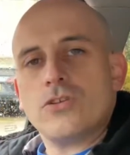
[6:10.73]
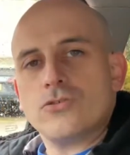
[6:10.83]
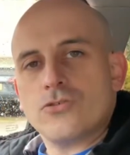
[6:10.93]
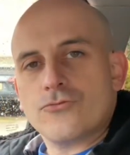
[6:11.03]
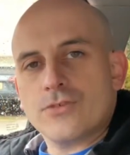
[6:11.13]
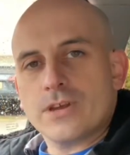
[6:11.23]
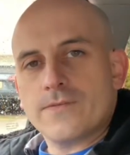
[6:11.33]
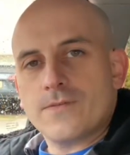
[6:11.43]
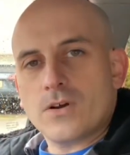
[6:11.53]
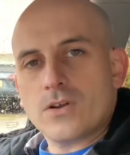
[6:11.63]
your rear
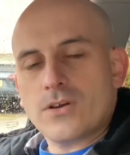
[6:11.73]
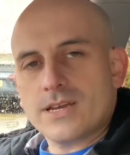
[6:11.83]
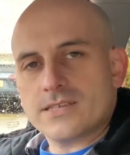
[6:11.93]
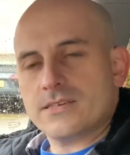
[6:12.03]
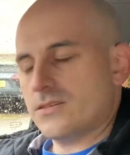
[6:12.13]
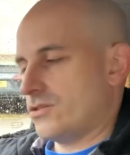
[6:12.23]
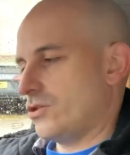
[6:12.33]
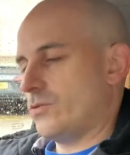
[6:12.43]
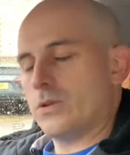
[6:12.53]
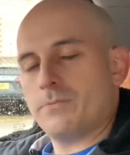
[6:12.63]
fog lights,
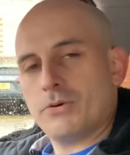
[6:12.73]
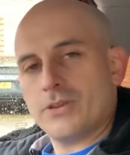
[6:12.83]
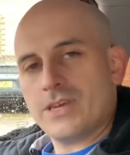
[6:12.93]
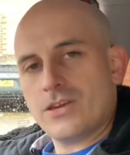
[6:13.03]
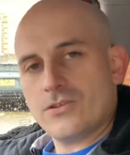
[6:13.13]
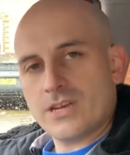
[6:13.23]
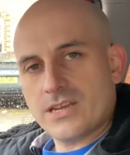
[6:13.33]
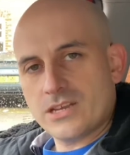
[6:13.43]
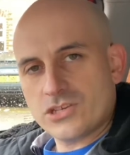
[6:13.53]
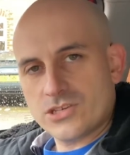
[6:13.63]
you would put the key on
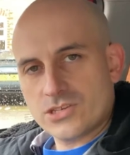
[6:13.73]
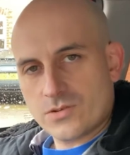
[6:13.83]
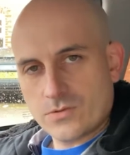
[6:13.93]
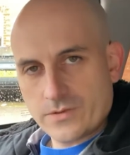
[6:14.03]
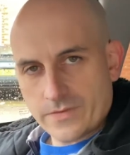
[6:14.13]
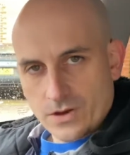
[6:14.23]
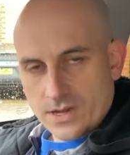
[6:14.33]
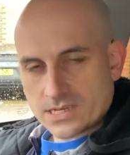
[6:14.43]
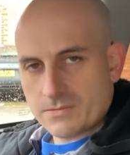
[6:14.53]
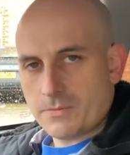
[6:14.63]
ignition so all of the
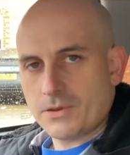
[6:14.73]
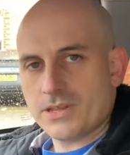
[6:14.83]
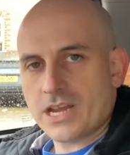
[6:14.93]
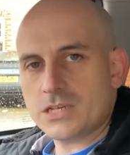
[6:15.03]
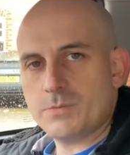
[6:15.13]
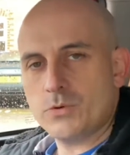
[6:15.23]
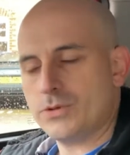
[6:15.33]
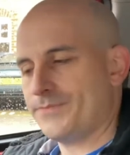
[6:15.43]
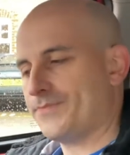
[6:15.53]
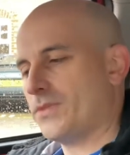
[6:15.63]
lights come up on the
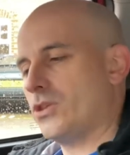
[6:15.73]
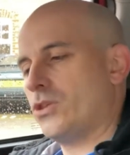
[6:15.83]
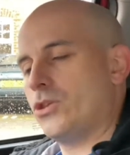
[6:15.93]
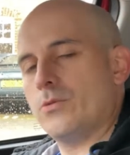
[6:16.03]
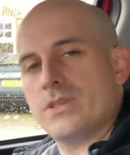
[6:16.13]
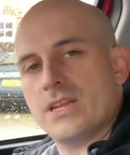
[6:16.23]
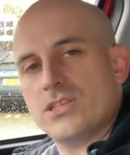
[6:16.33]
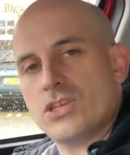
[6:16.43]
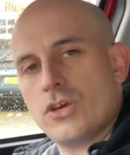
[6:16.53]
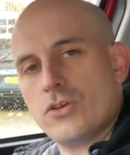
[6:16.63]
dashboard. You would then
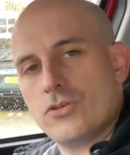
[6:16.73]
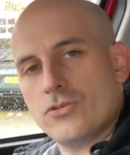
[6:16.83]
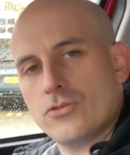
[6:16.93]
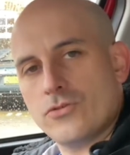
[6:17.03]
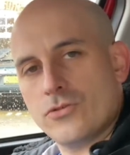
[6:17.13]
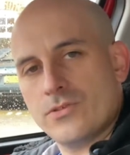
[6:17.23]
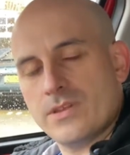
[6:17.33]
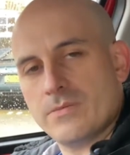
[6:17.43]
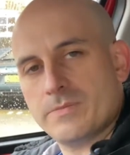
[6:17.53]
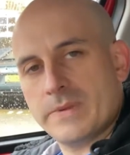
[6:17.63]
turn on your
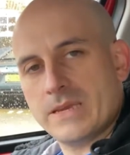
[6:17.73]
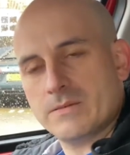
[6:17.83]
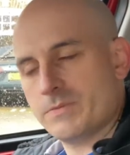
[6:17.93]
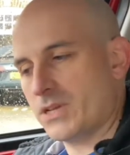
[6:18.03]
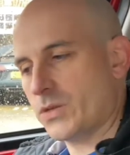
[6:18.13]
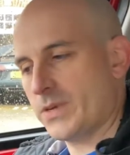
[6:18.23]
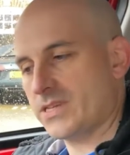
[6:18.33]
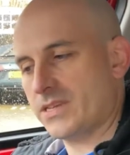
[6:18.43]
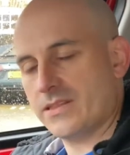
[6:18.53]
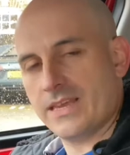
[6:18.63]
dipped beams by
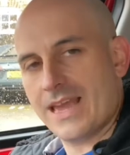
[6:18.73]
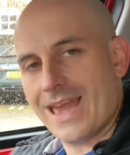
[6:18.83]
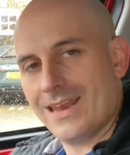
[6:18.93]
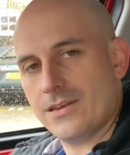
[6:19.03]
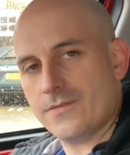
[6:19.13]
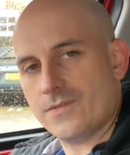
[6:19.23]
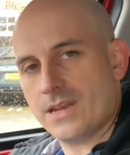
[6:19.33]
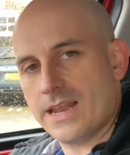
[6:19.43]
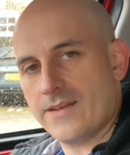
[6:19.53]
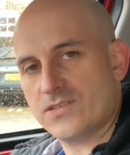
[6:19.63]
twisting the end of the
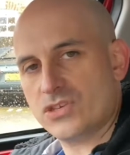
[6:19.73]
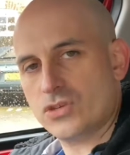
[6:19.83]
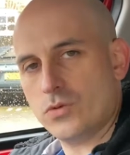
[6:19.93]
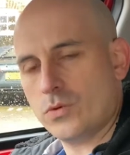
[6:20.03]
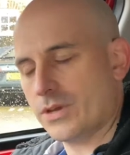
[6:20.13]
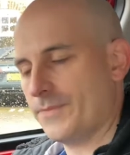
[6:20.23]
left stalk.